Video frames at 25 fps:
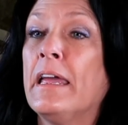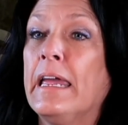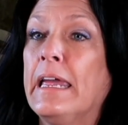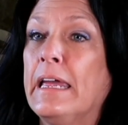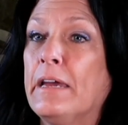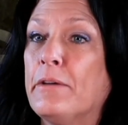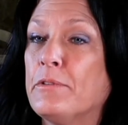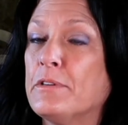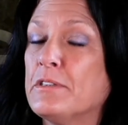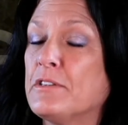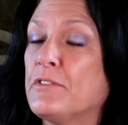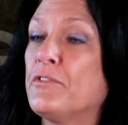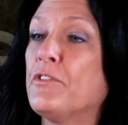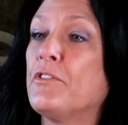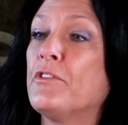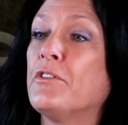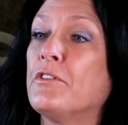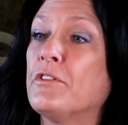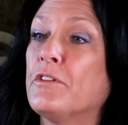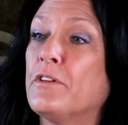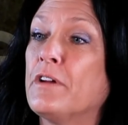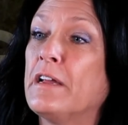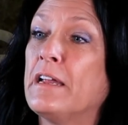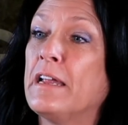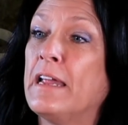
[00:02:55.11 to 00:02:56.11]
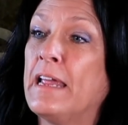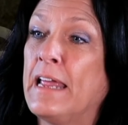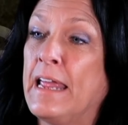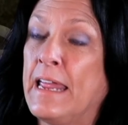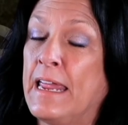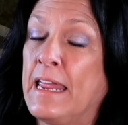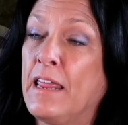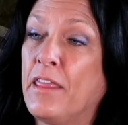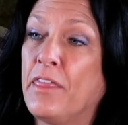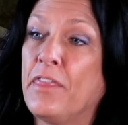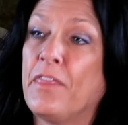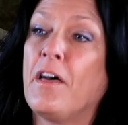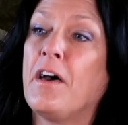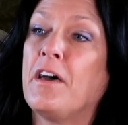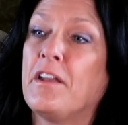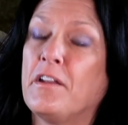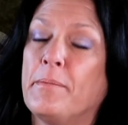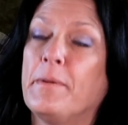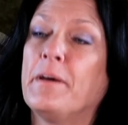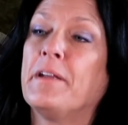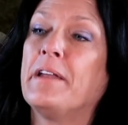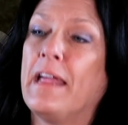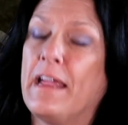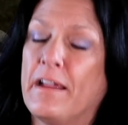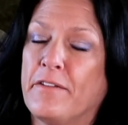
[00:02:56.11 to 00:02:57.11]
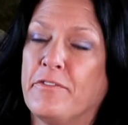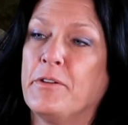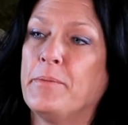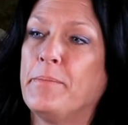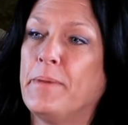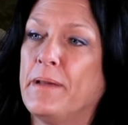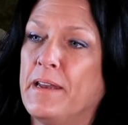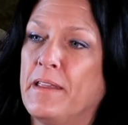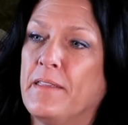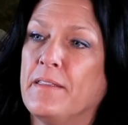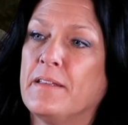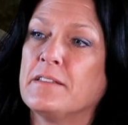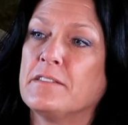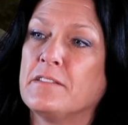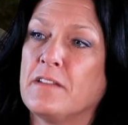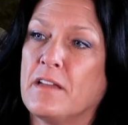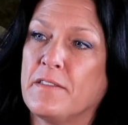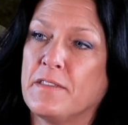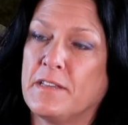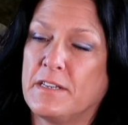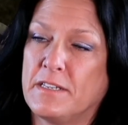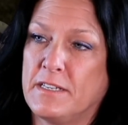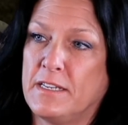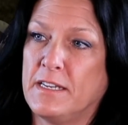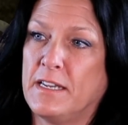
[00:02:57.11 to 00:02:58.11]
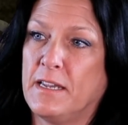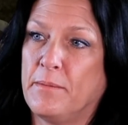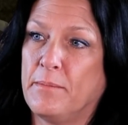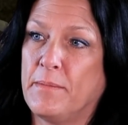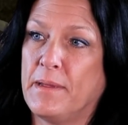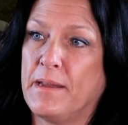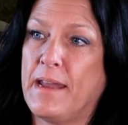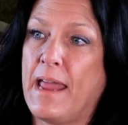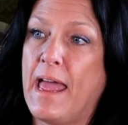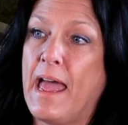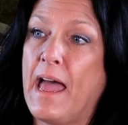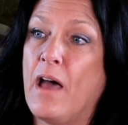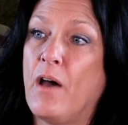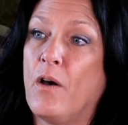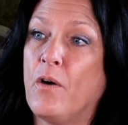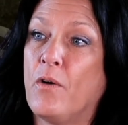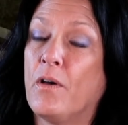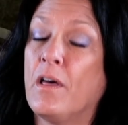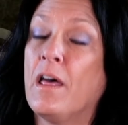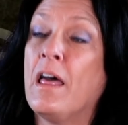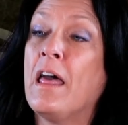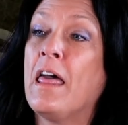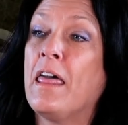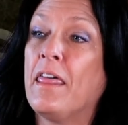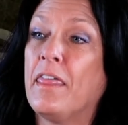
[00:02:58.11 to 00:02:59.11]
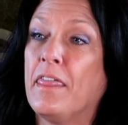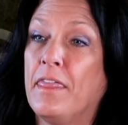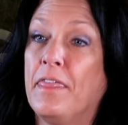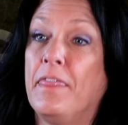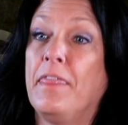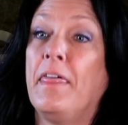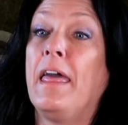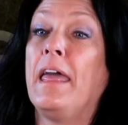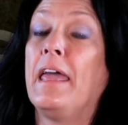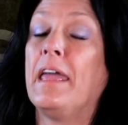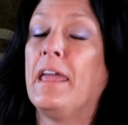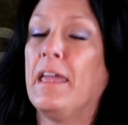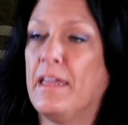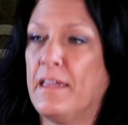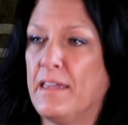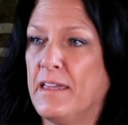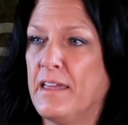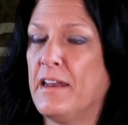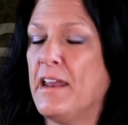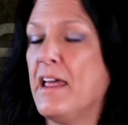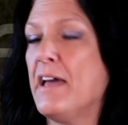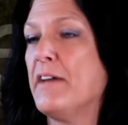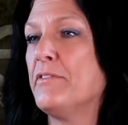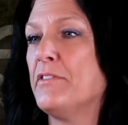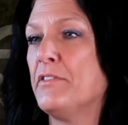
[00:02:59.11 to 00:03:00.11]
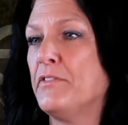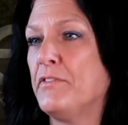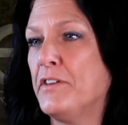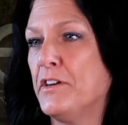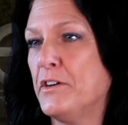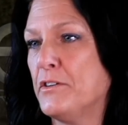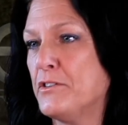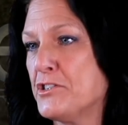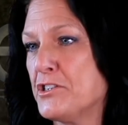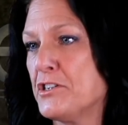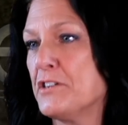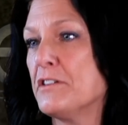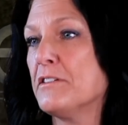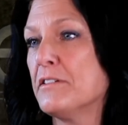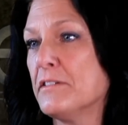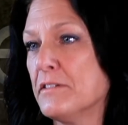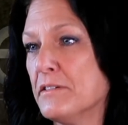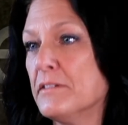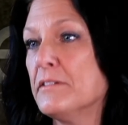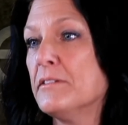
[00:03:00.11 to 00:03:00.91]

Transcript: It was for, he thought about everybody that's on the team and how they can have a future.